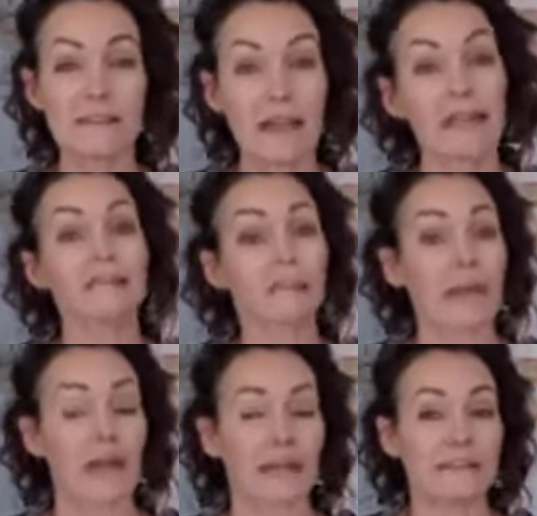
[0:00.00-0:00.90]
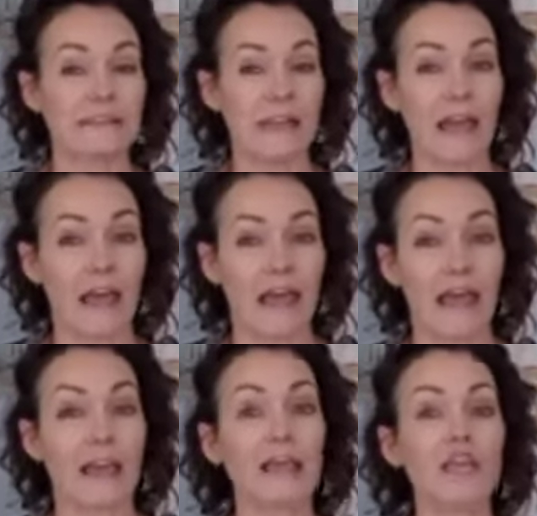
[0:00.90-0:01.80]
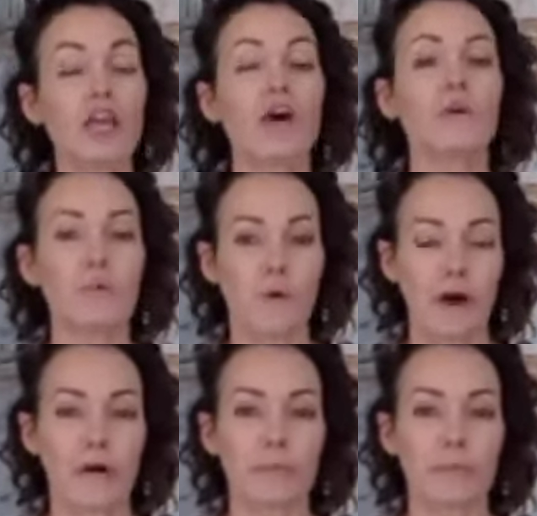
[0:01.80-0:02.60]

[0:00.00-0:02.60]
That's my ICA, and I know it well